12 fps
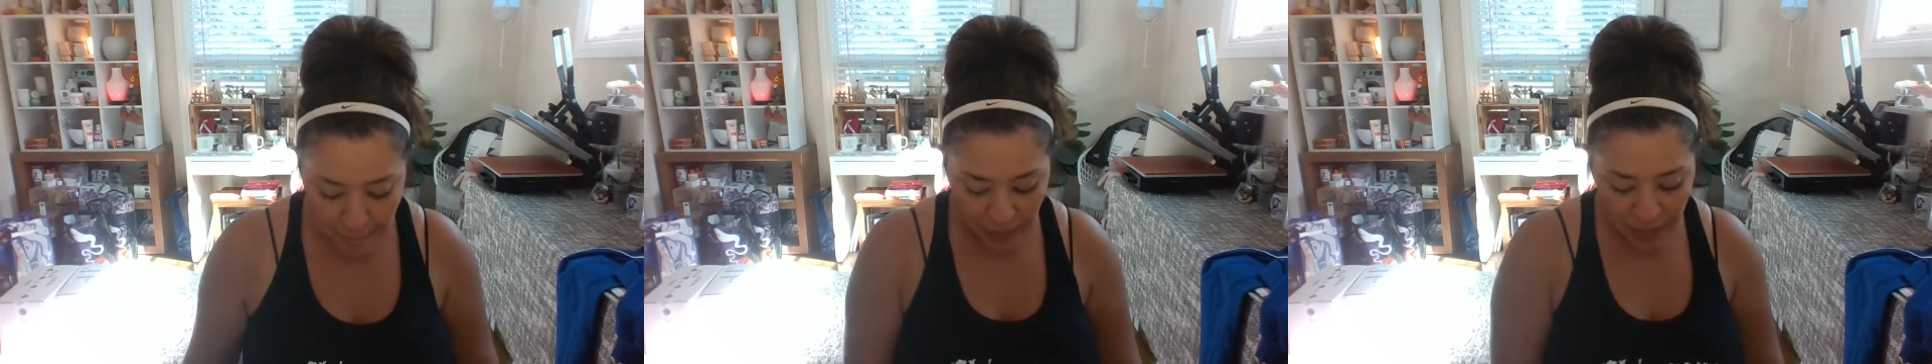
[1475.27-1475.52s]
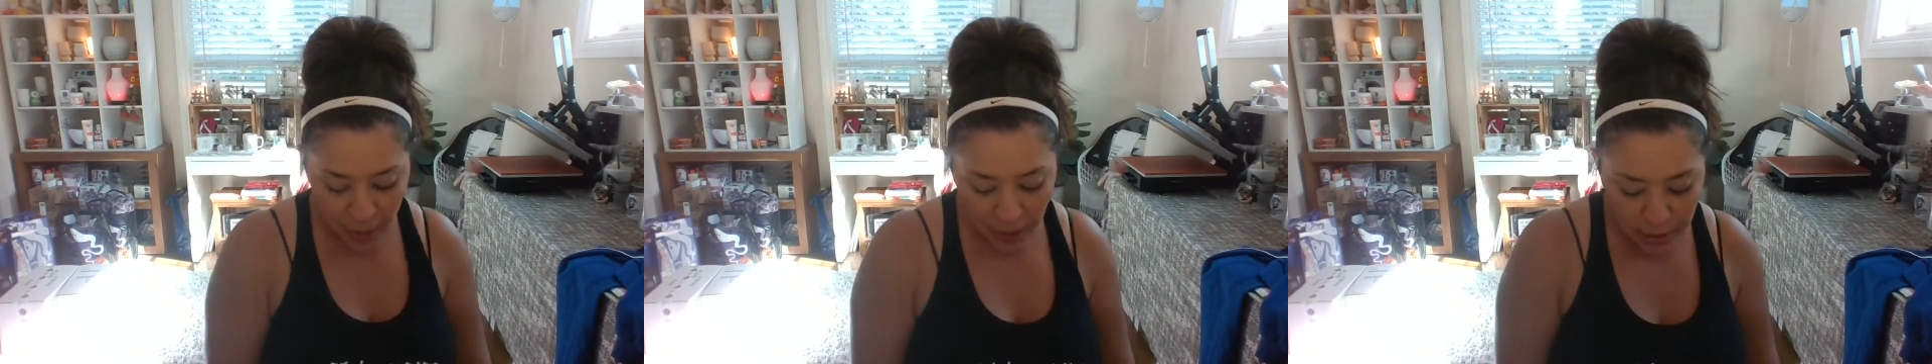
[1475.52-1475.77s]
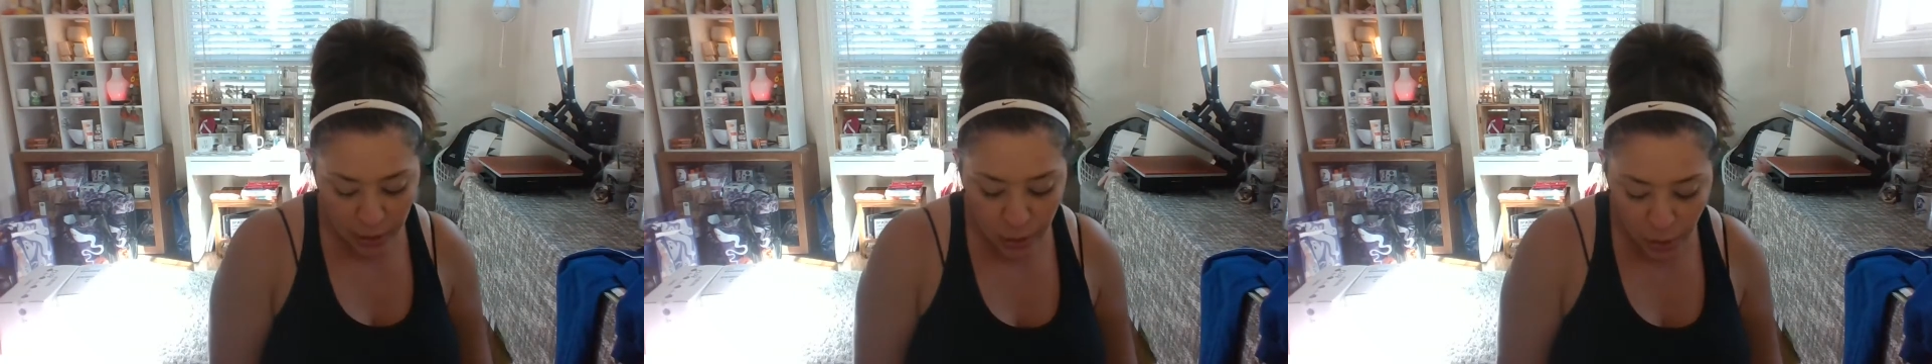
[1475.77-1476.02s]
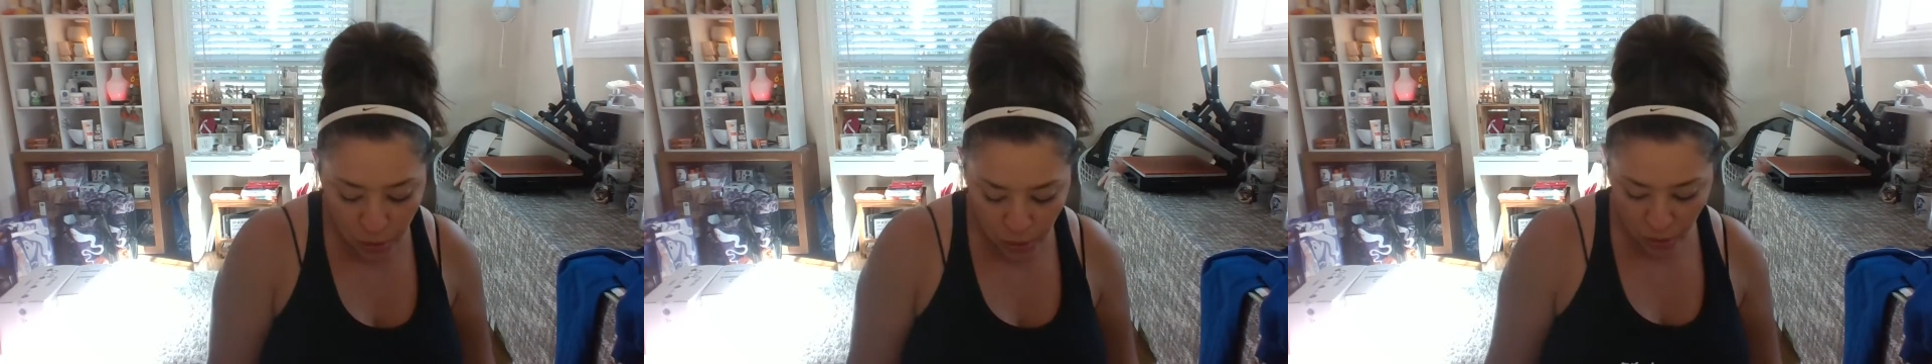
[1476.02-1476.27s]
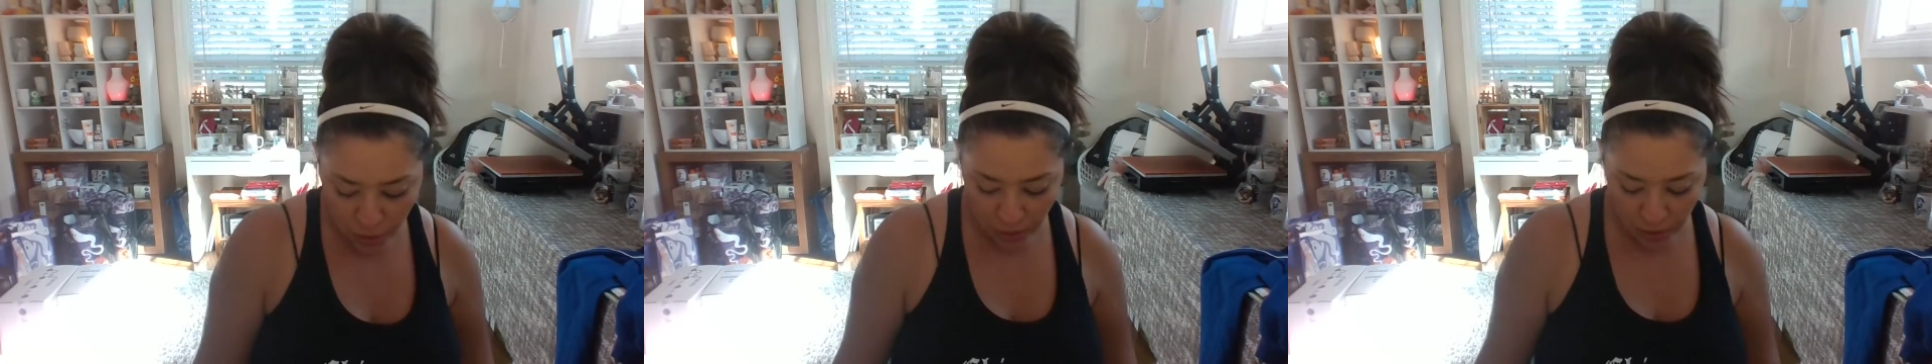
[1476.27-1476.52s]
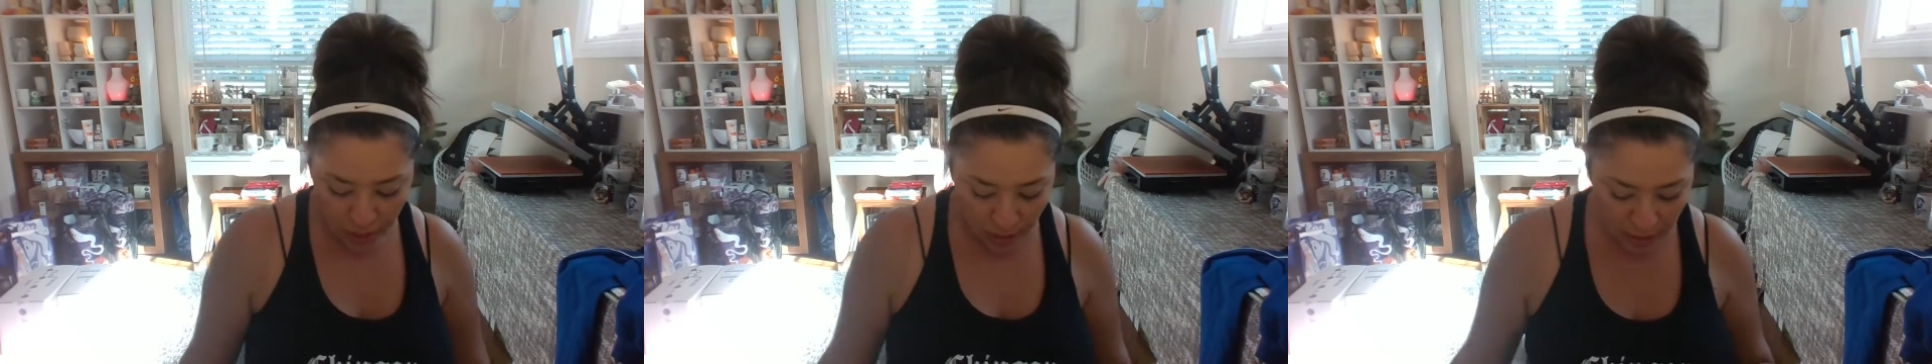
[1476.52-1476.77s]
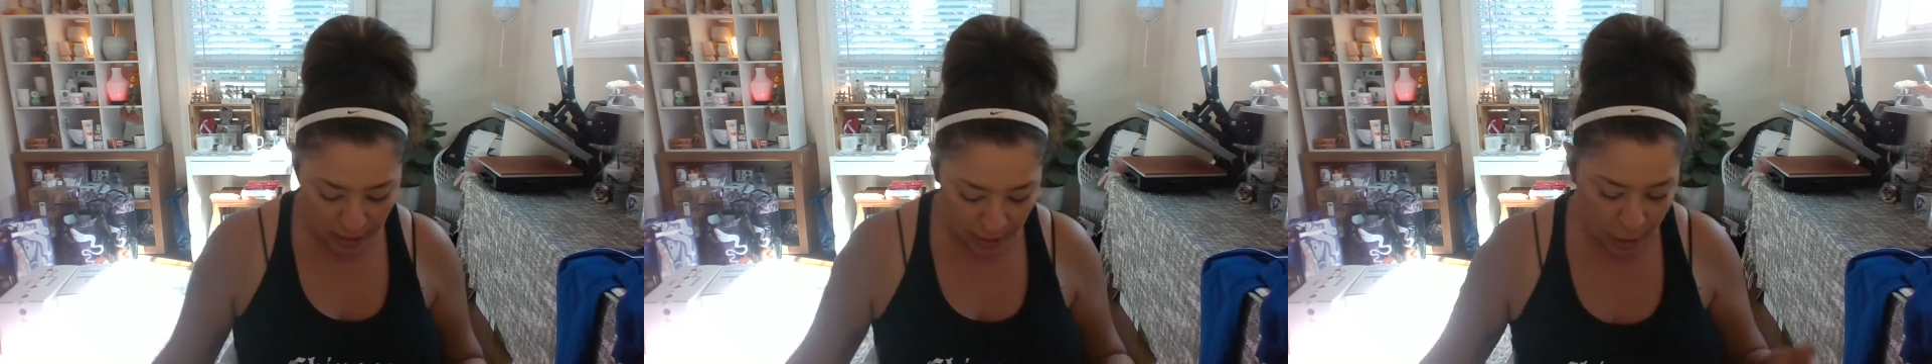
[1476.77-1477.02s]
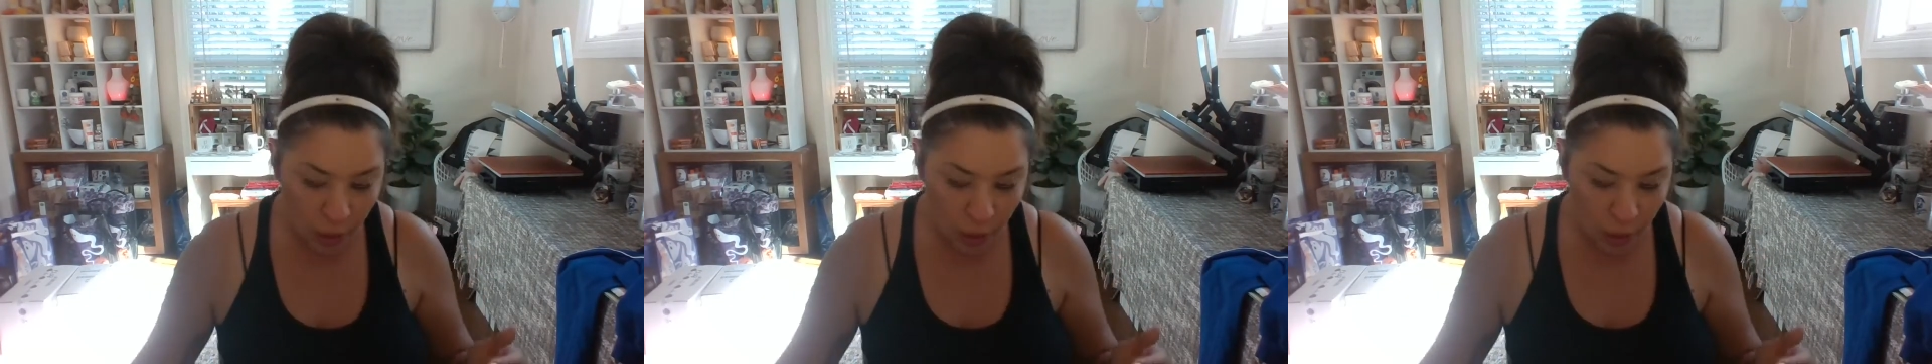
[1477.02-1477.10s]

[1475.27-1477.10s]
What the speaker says: There is Google, there is